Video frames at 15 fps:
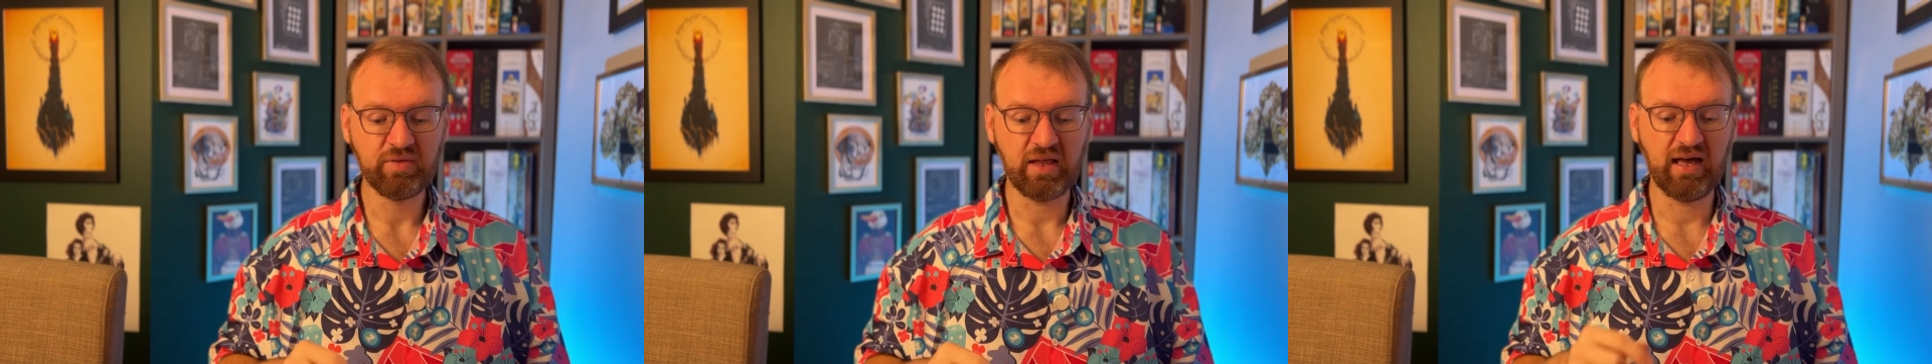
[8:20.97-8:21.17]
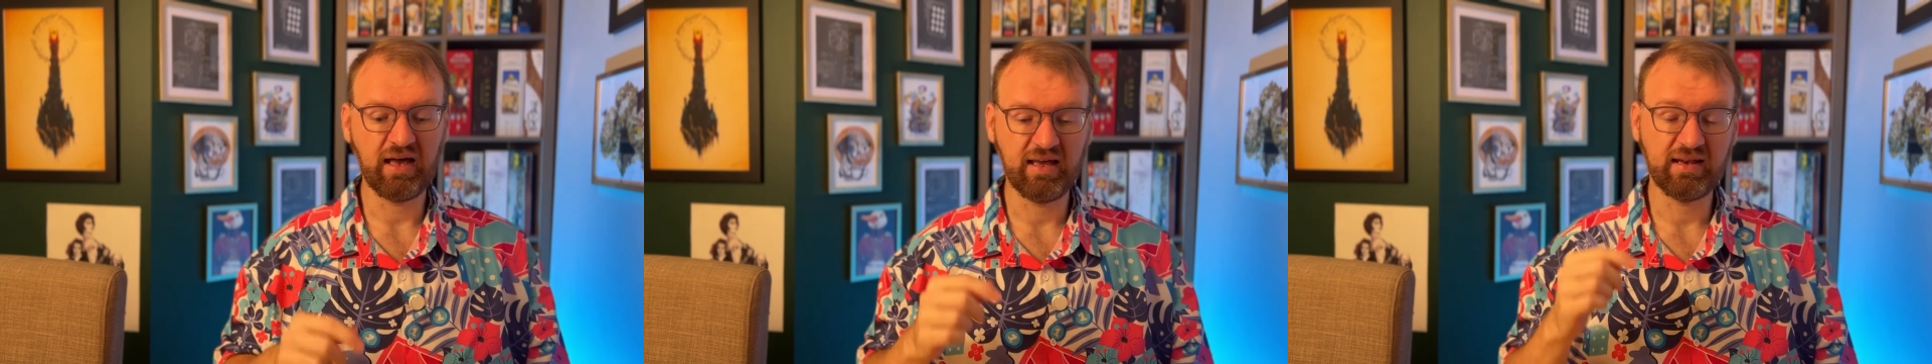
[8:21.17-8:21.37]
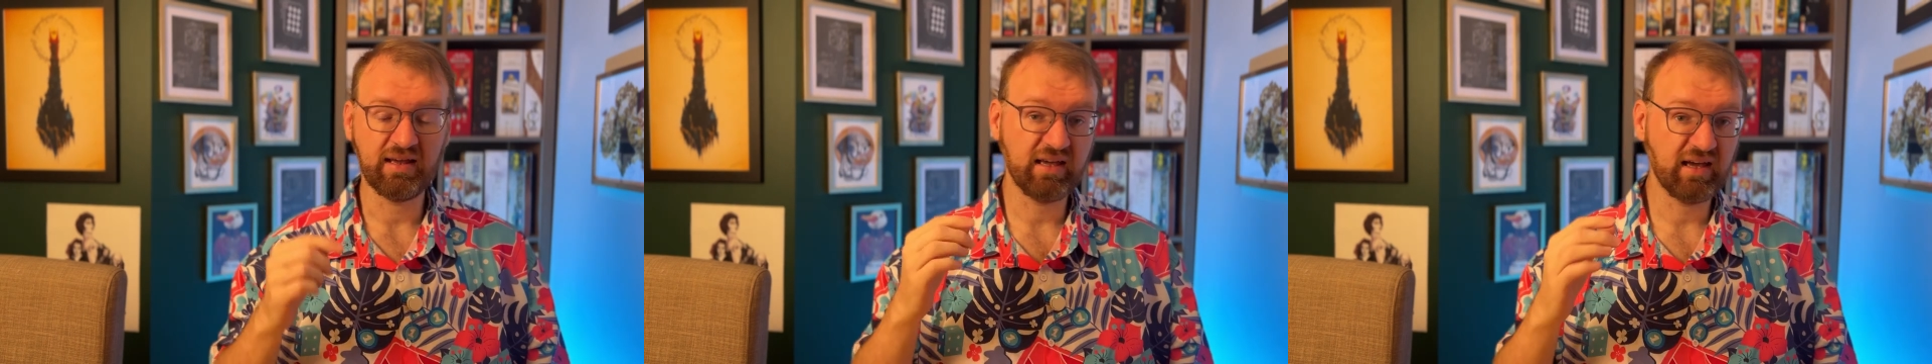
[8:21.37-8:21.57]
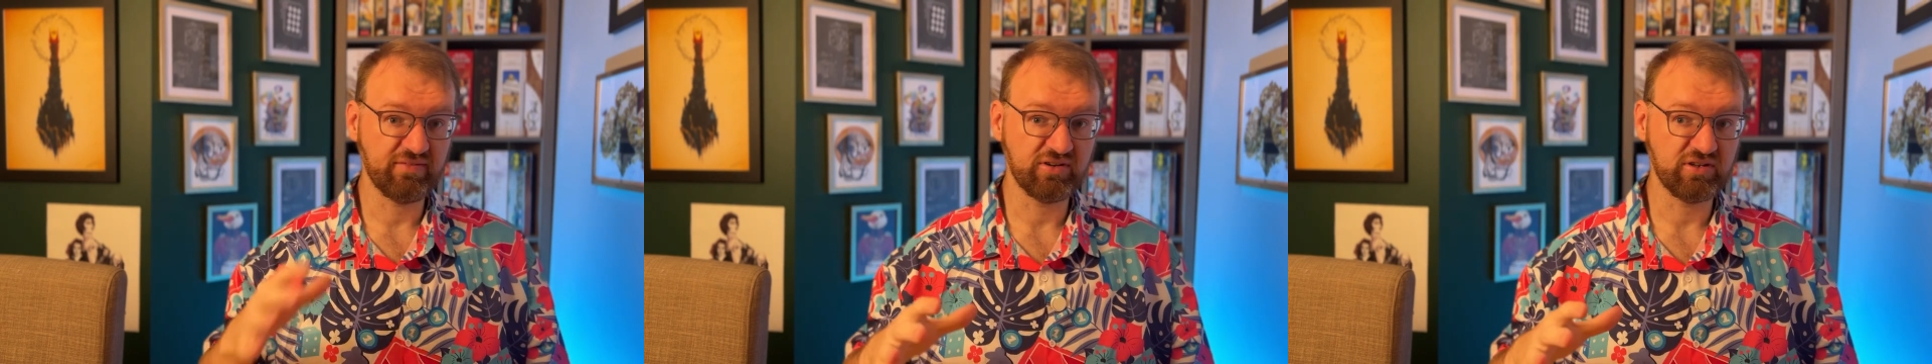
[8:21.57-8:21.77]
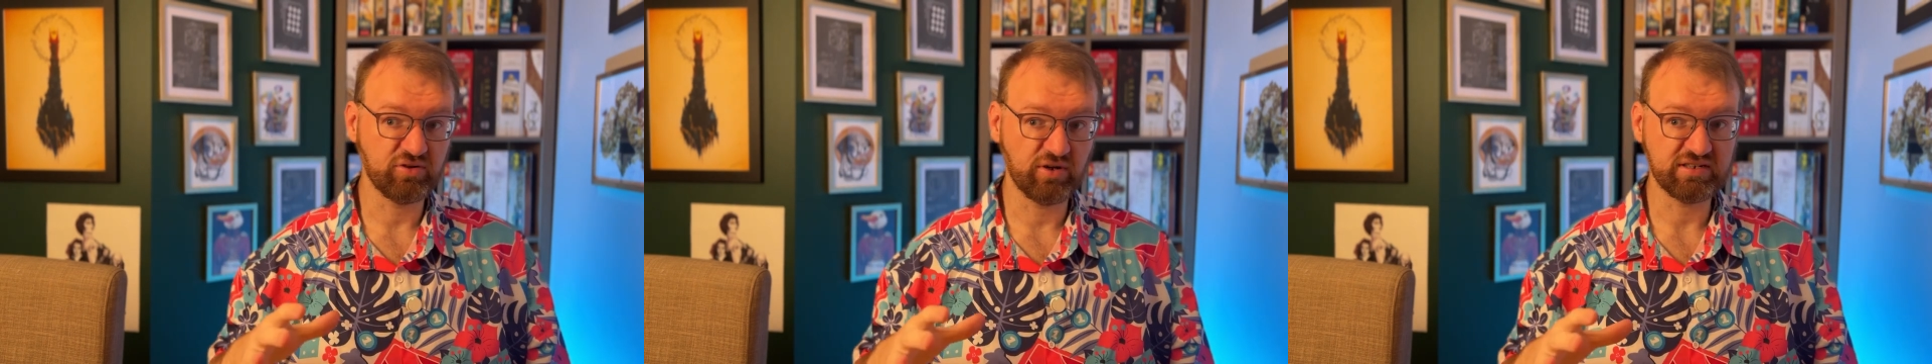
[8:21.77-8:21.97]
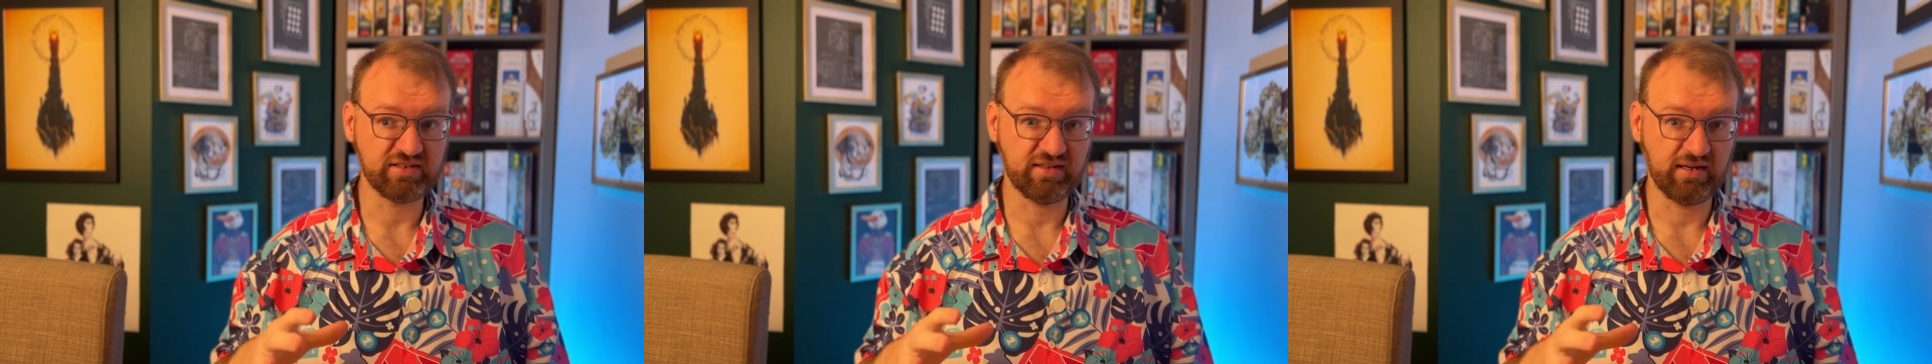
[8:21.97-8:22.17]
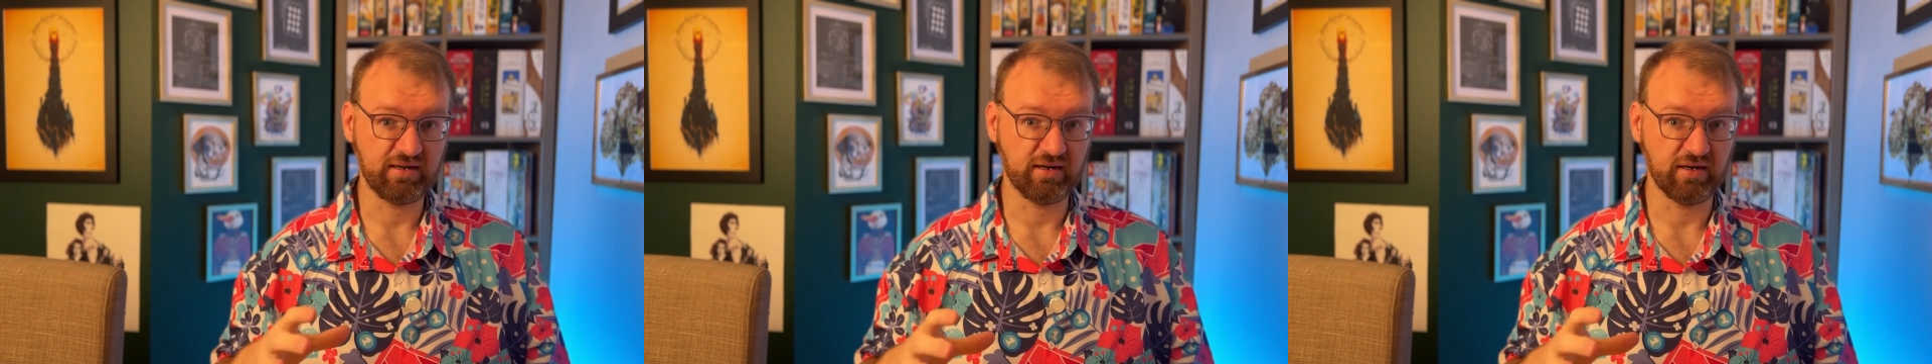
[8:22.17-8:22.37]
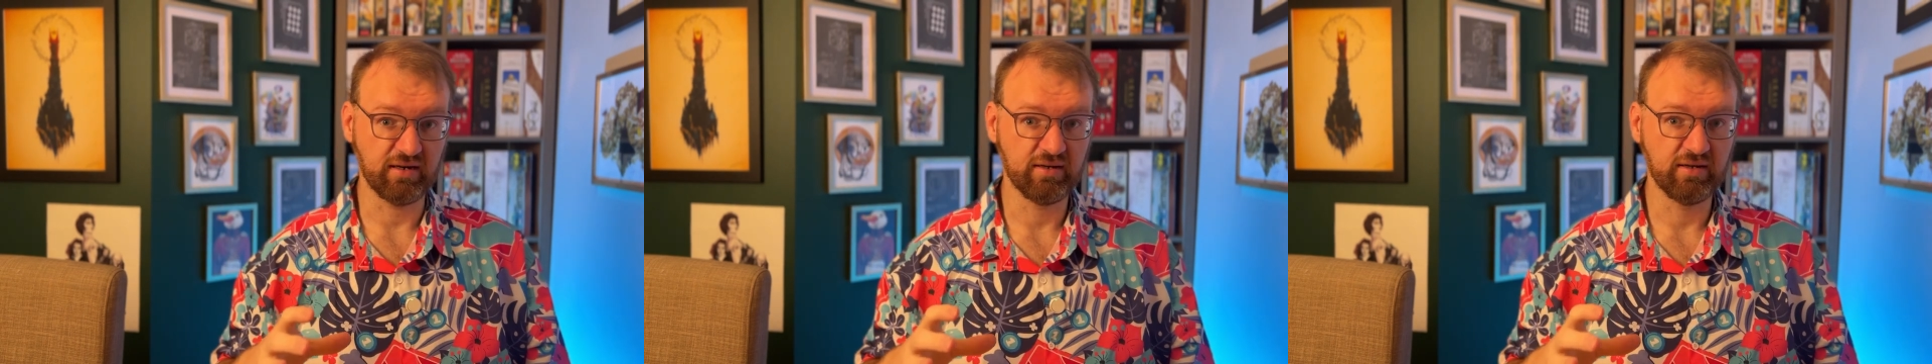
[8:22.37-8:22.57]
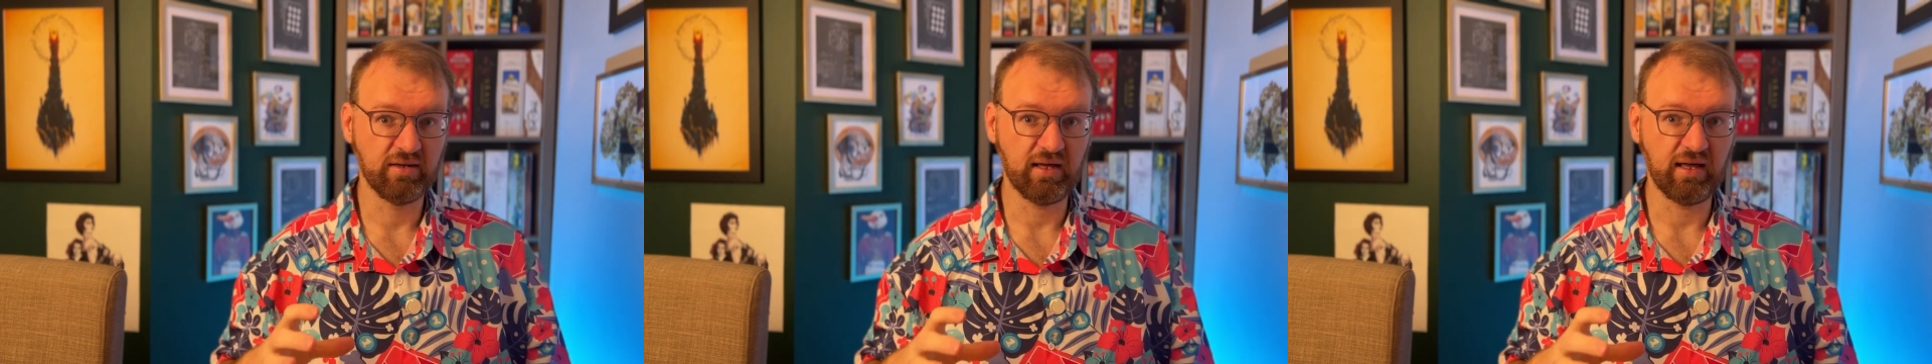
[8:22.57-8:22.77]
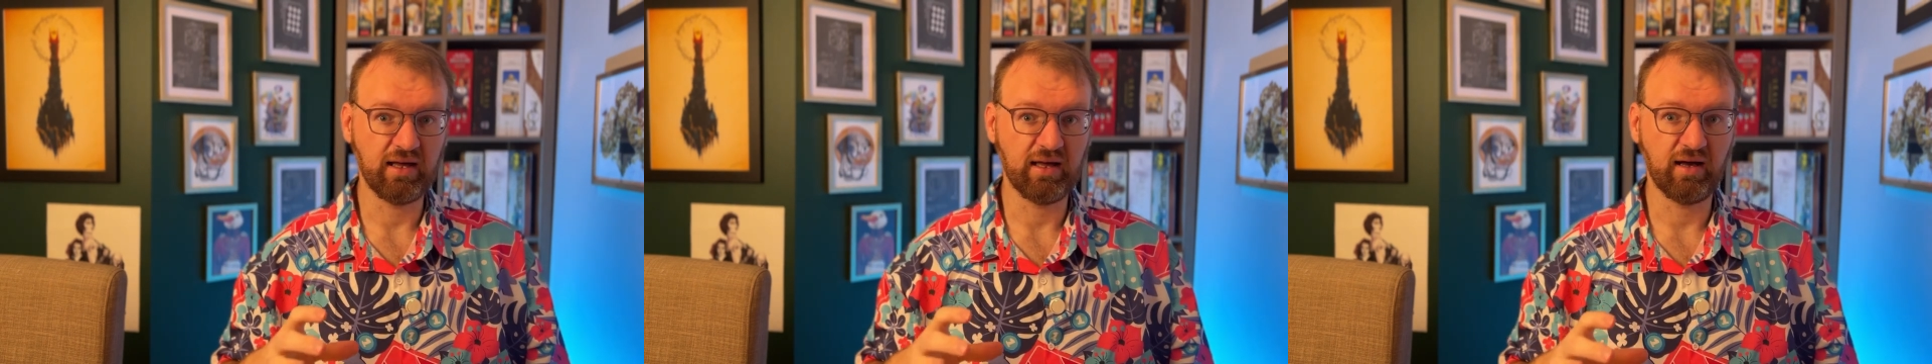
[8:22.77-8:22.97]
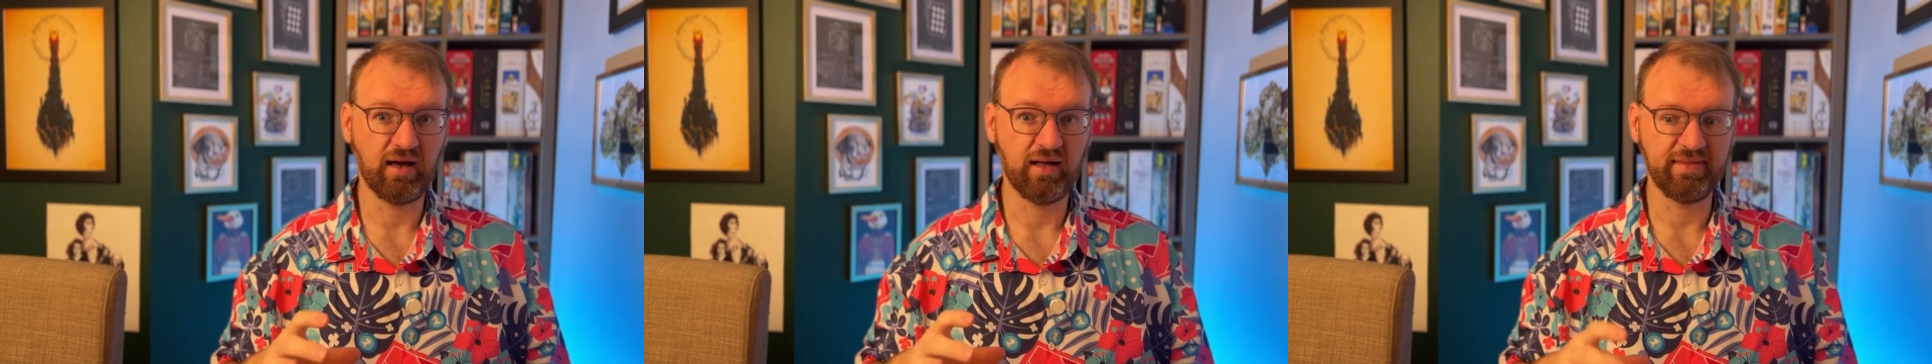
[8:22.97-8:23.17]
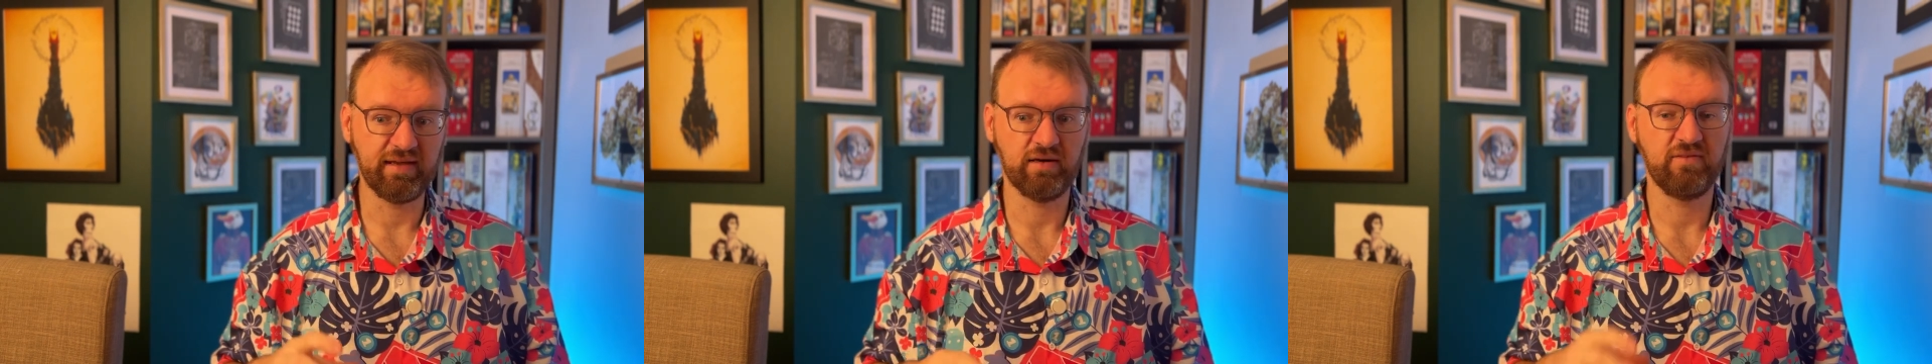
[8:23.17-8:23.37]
uh, and I have a Deutschland card uh, on there.